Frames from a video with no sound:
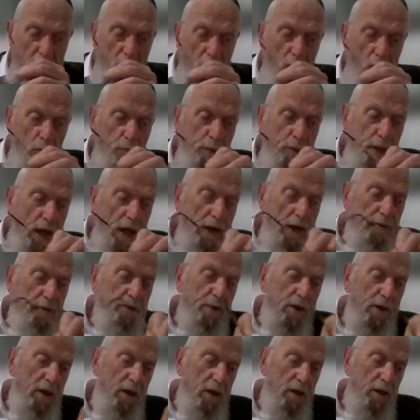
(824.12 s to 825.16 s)
our
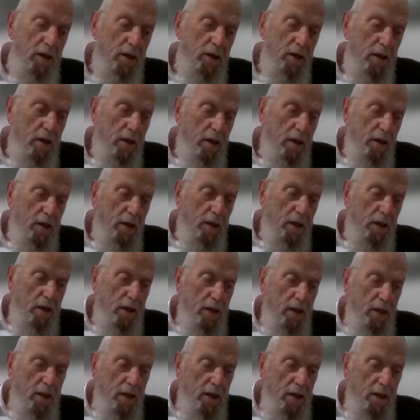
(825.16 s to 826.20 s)
behavior
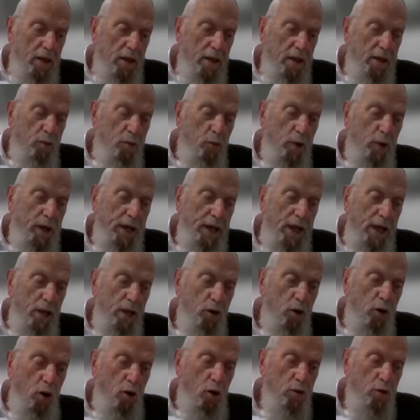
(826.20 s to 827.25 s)
we can
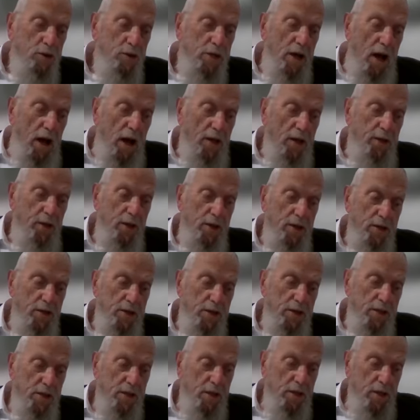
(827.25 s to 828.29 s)
cause
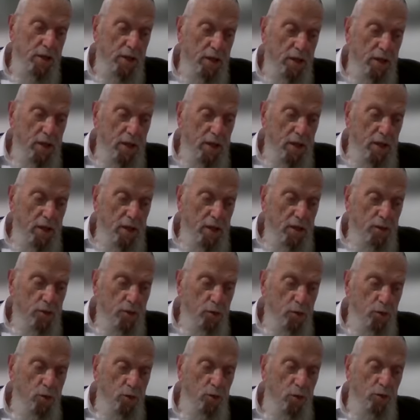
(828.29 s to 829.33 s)
others
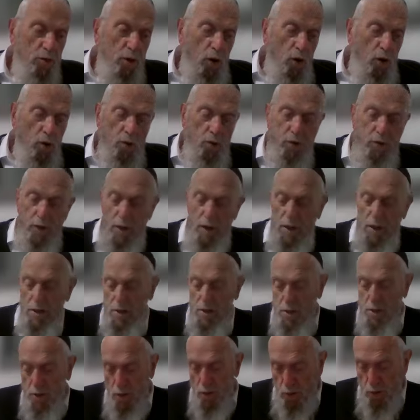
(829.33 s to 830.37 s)
to do the wrong
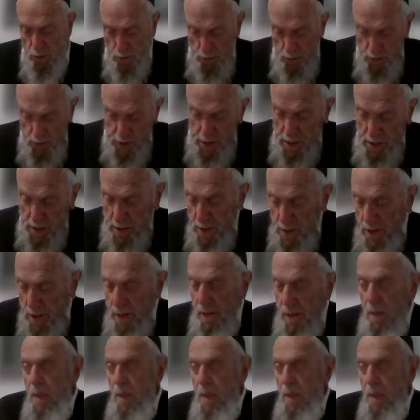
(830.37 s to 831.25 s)
things or to sin.